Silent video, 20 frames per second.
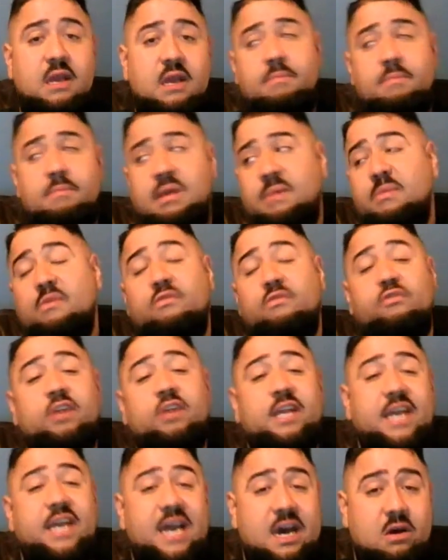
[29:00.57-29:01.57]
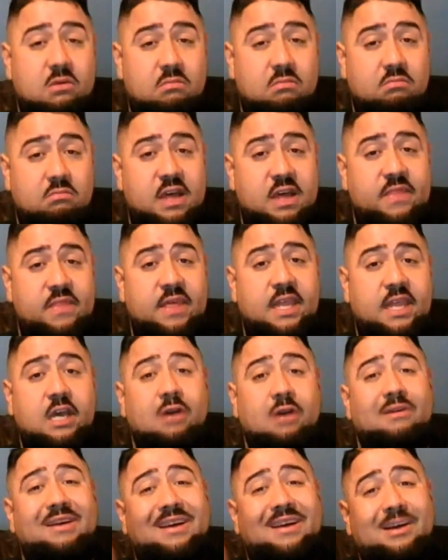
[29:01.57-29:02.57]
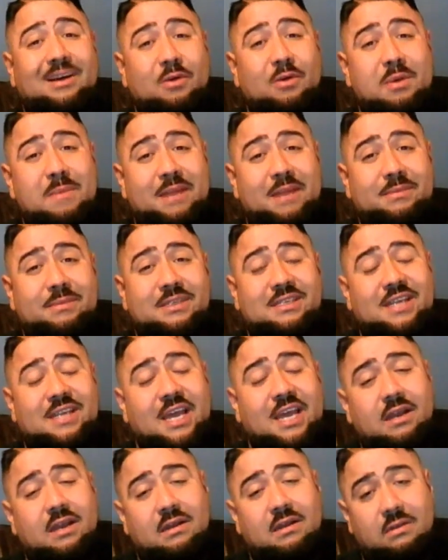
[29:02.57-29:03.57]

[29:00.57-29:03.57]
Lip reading: People freak out, and then they go, oh, we made a mistake.